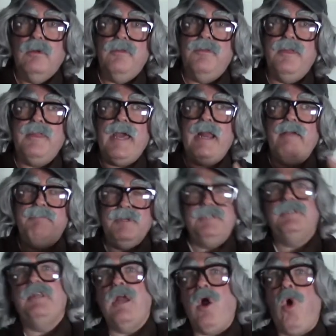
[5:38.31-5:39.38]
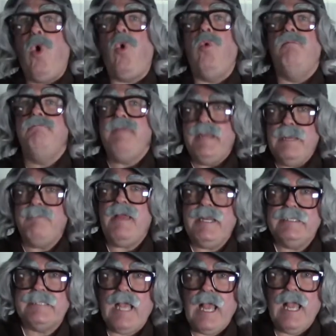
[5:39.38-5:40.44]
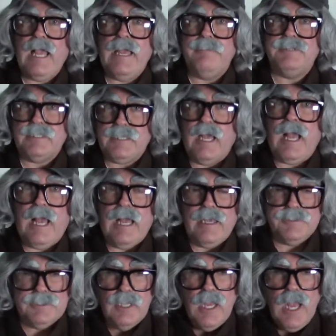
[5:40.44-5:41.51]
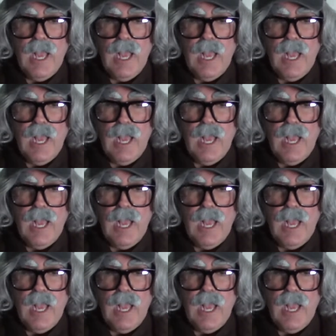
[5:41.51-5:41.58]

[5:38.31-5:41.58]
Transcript: that I've been to their home many, many times at the house.